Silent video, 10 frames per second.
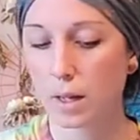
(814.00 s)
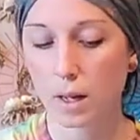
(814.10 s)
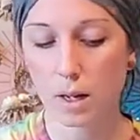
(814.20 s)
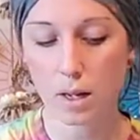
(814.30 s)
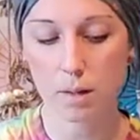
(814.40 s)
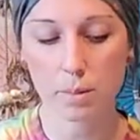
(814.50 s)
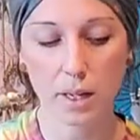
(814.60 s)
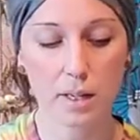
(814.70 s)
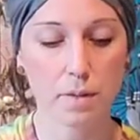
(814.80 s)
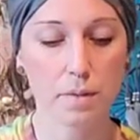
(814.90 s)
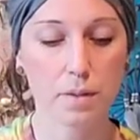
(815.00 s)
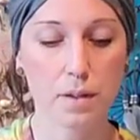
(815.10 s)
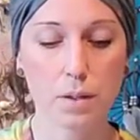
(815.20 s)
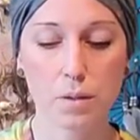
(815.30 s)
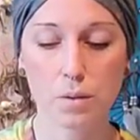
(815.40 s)
And if
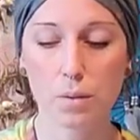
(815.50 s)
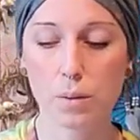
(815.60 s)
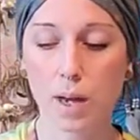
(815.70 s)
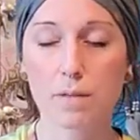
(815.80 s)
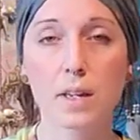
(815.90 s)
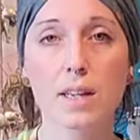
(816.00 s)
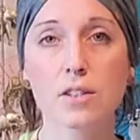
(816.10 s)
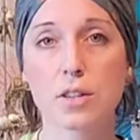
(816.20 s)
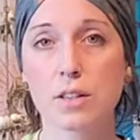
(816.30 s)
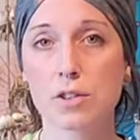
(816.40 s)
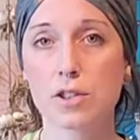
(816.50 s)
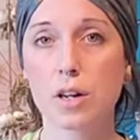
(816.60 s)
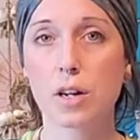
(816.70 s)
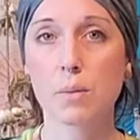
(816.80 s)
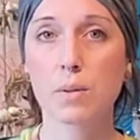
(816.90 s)
you have Cancer in your
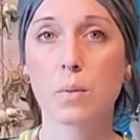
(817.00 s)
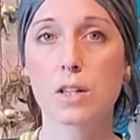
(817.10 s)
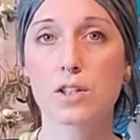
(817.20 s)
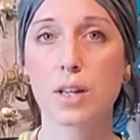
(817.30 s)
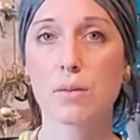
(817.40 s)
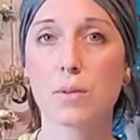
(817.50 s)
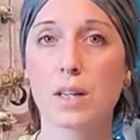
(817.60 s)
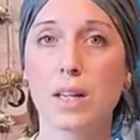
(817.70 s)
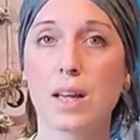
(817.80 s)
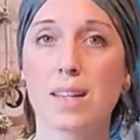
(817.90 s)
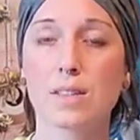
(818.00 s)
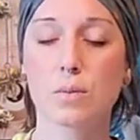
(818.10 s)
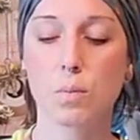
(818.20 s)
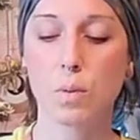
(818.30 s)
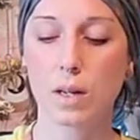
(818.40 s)
chart, I would watch that reading
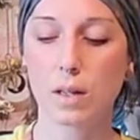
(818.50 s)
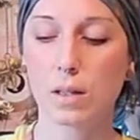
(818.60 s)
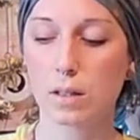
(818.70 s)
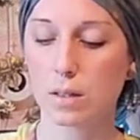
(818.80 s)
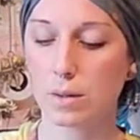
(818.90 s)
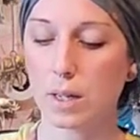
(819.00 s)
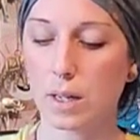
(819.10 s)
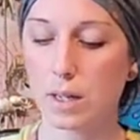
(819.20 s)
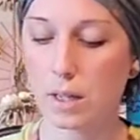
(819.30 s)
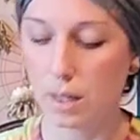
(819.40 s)
as well, okay?